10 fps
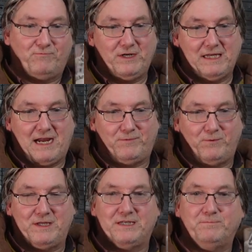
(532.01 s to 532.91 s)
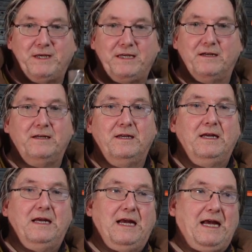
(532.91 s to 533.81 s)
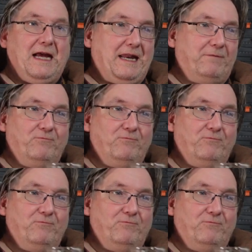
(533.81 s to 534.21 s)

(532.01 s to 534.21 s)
I'm really happy with this beer, and